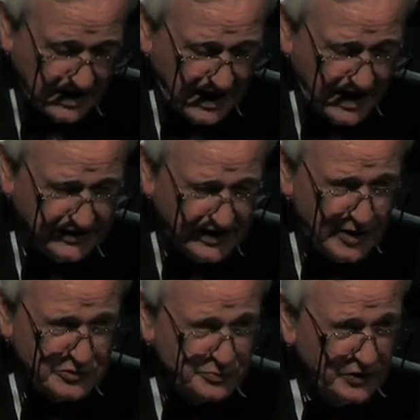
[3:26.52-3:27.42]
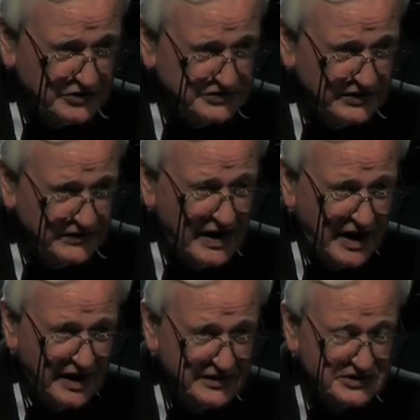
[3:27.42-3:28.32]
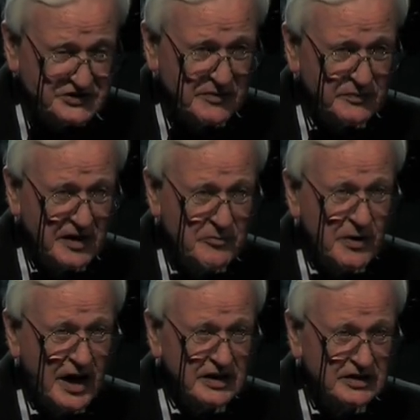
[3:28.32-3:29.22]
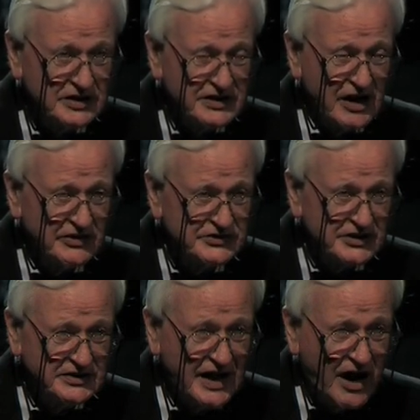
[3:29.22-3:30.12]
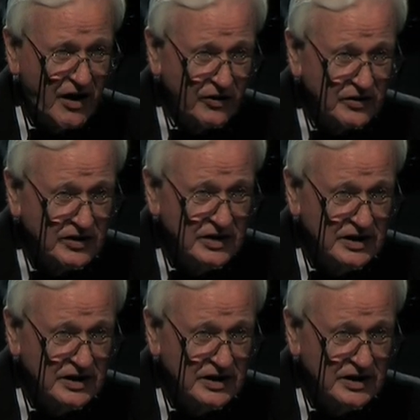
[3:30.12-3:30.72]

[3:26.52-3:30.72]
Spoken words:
and I was plonked in there, and the chap came back down and said, now,